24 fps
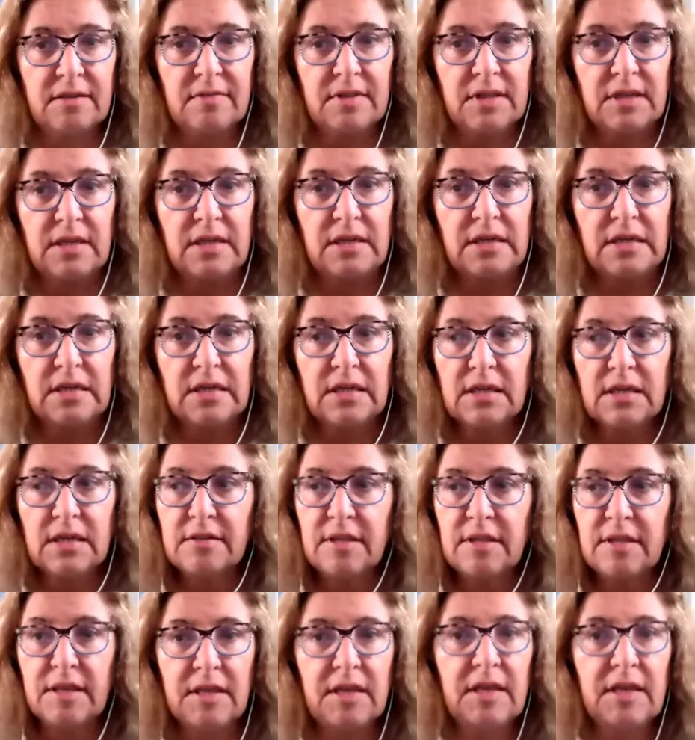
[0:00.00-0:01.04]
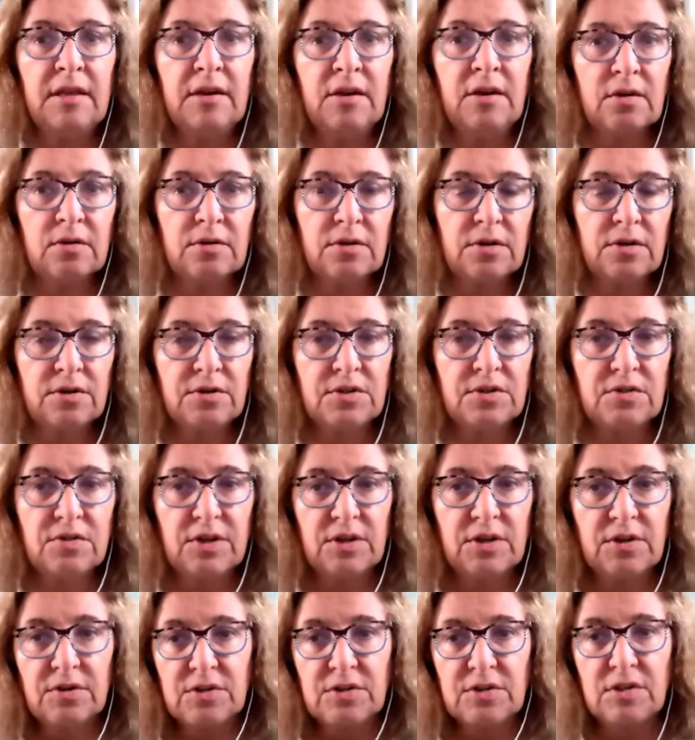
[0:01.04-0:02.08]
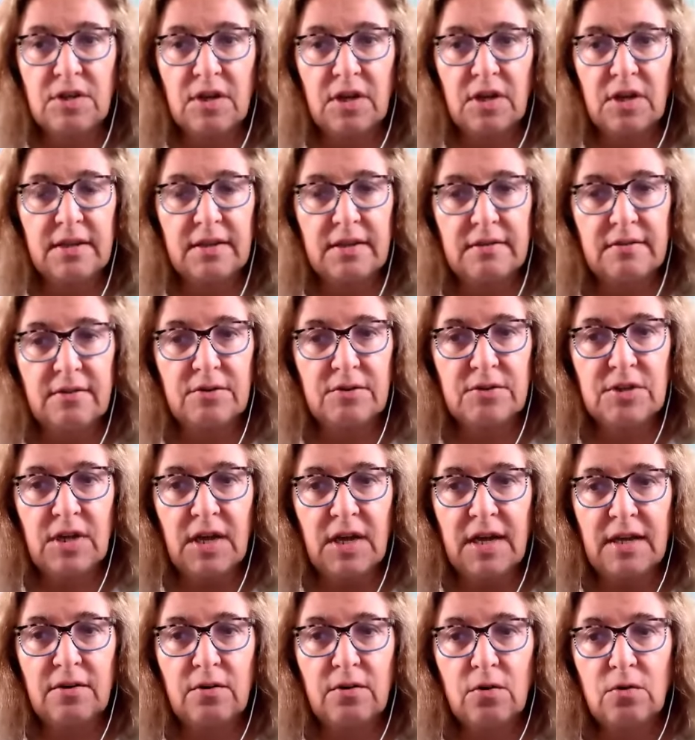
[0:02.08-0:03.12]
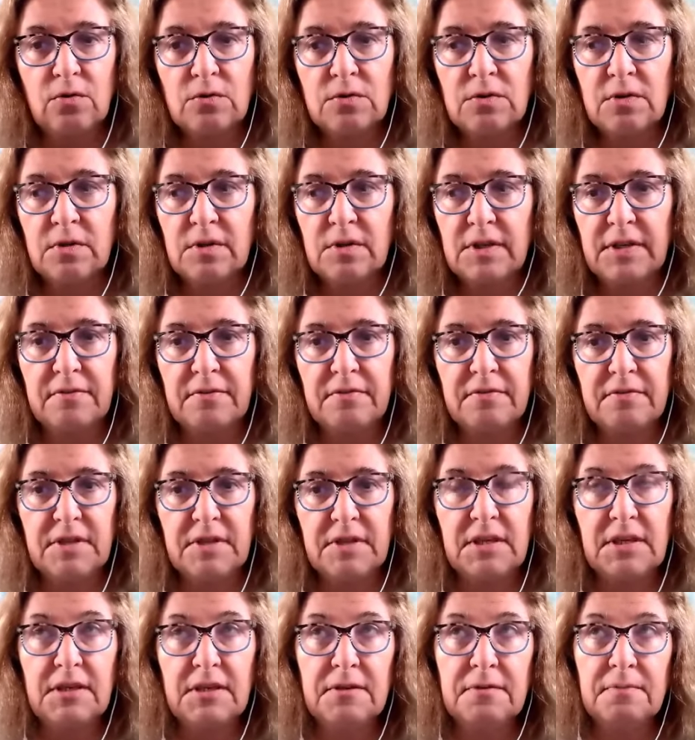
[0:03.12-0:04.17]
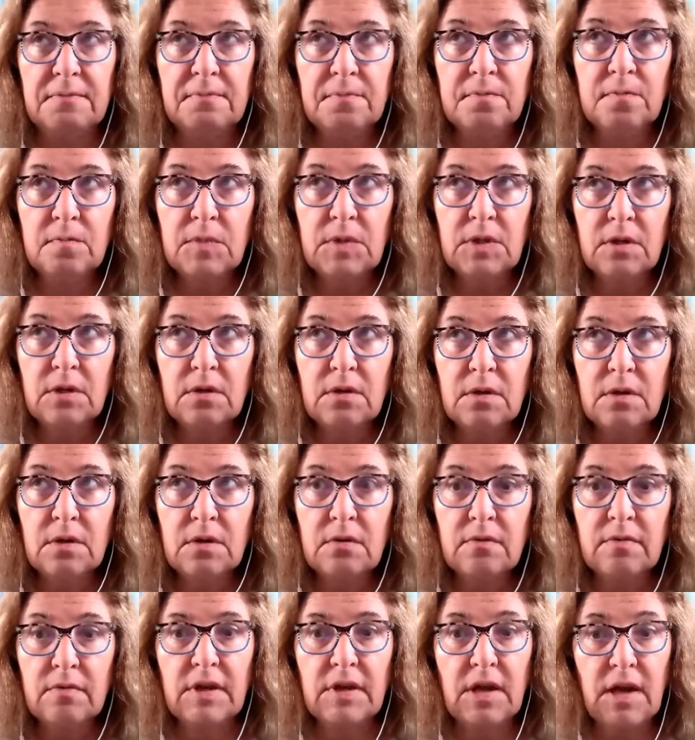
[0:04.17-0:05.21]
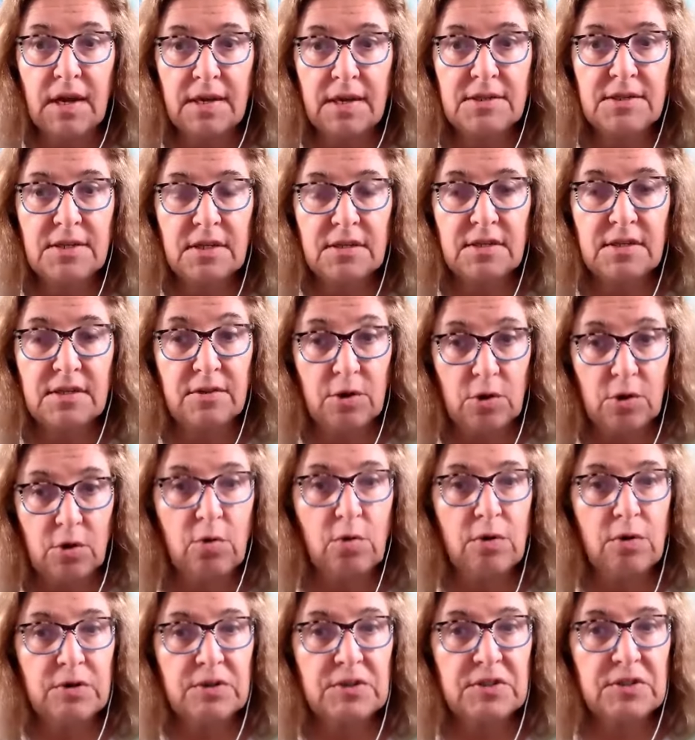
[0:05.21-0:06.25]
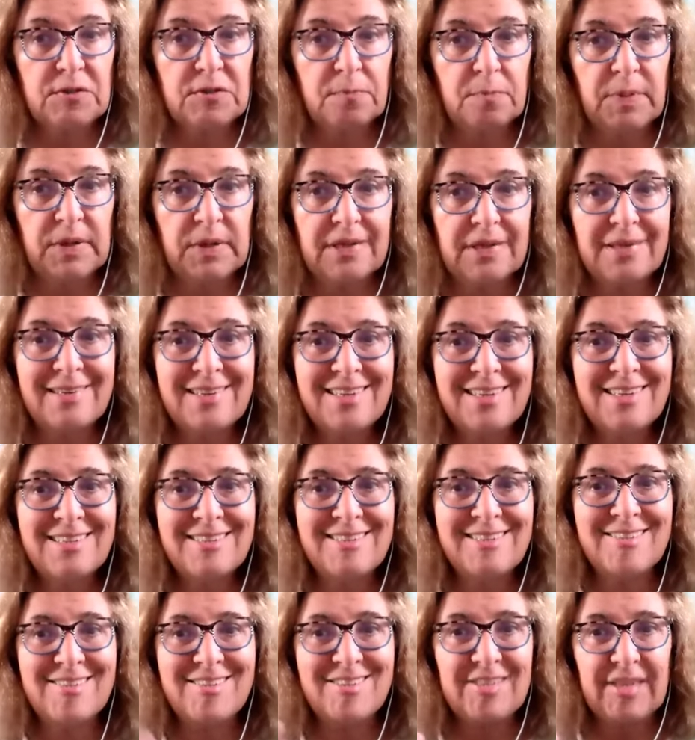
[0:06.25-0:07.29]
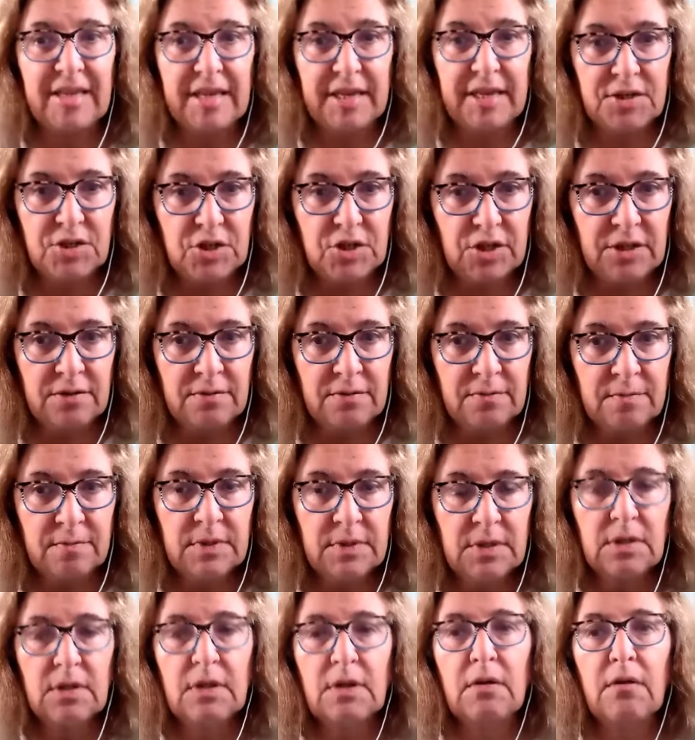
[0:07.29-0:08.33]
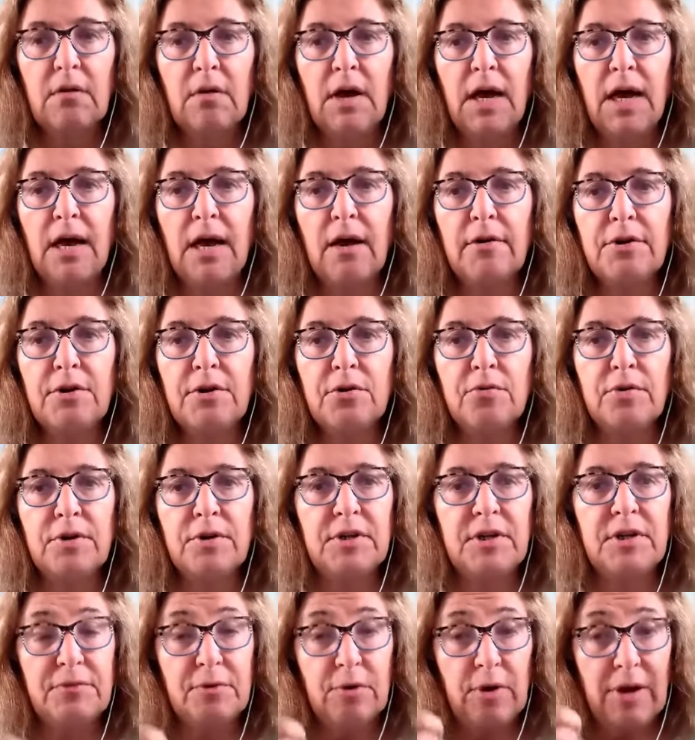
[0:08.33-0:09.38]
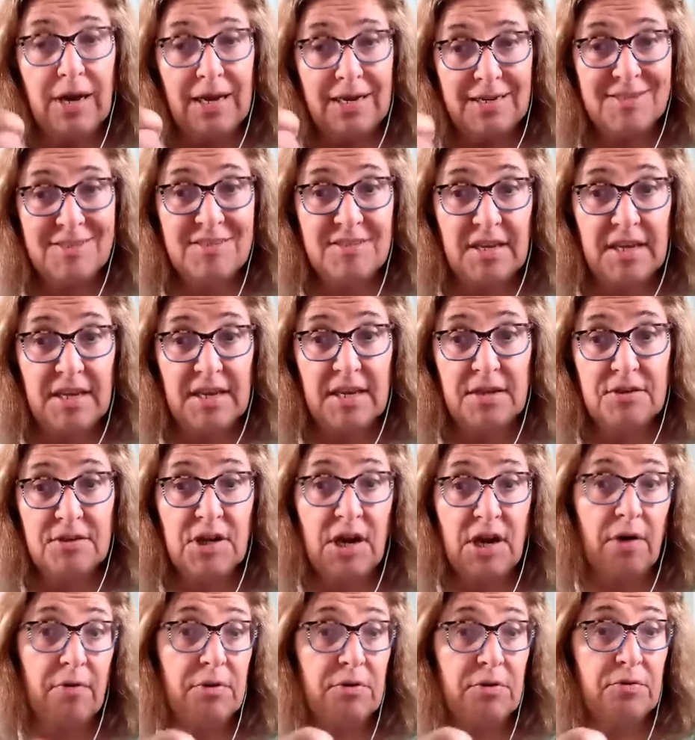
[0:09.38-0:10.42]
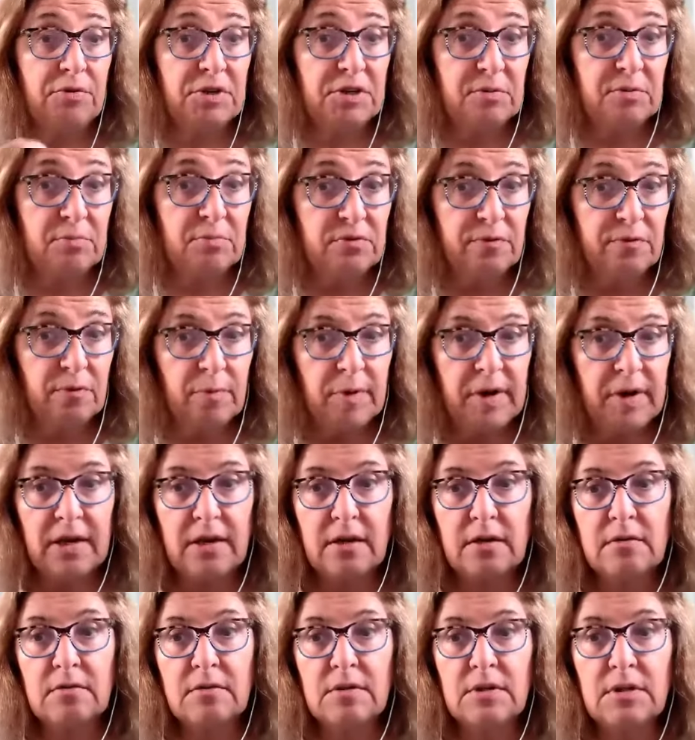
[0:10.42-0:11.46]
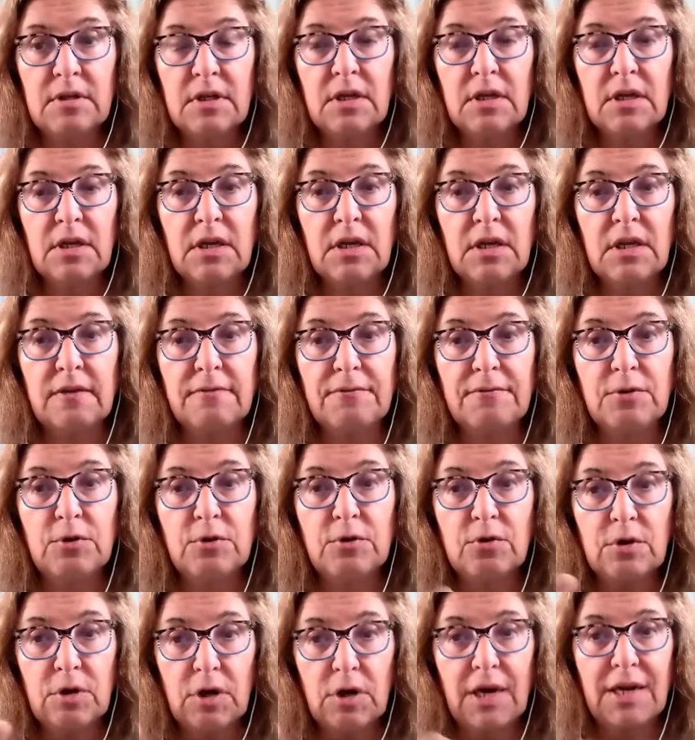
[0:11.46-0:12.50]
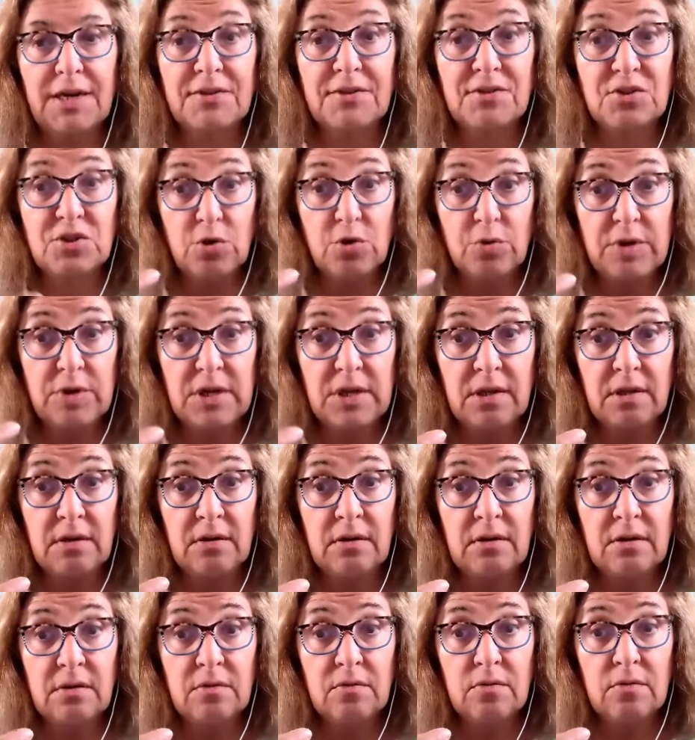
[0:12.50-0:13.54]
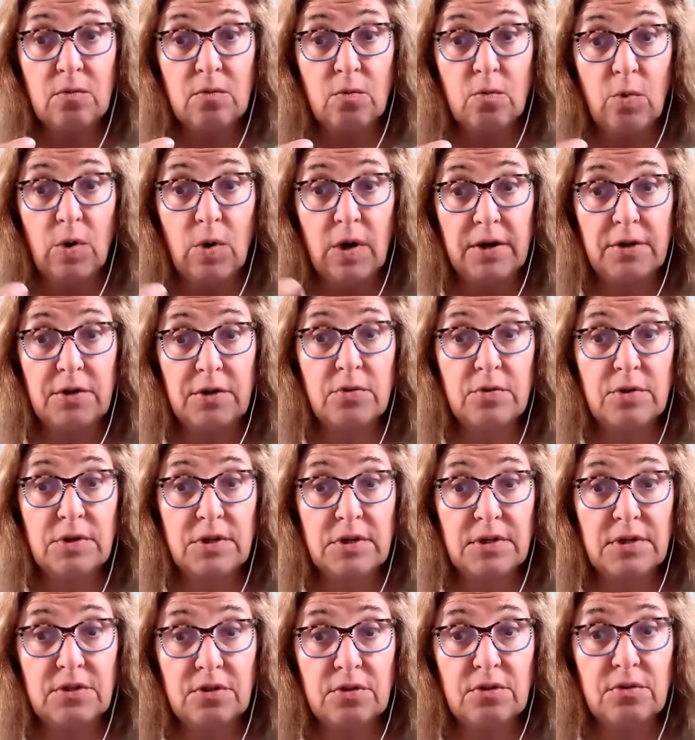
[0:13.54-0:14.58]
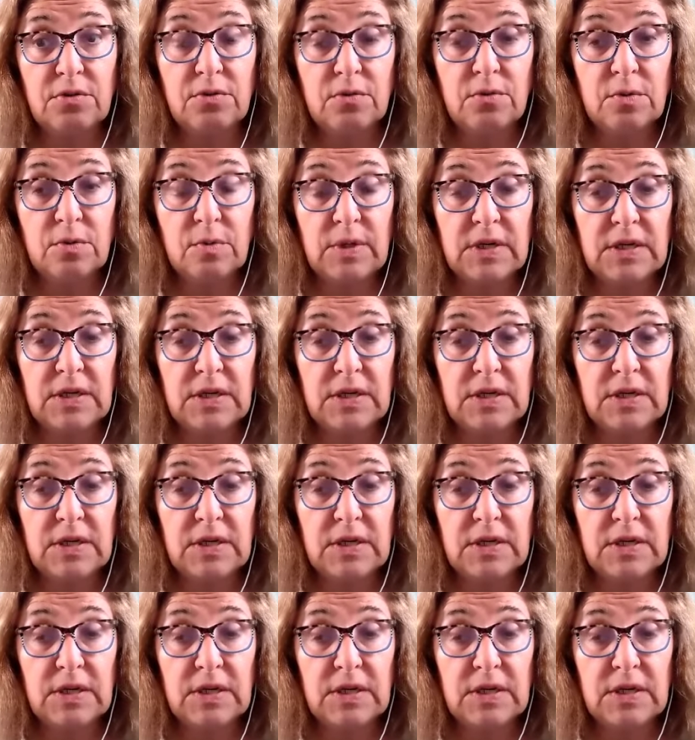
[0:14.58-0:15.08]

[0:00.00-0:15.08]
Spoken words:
the keynoters, there's not only the content in the course, but the staging, how you're going to, if you're on a stage, how are you going to move around? If you're on a screen, what are you going to do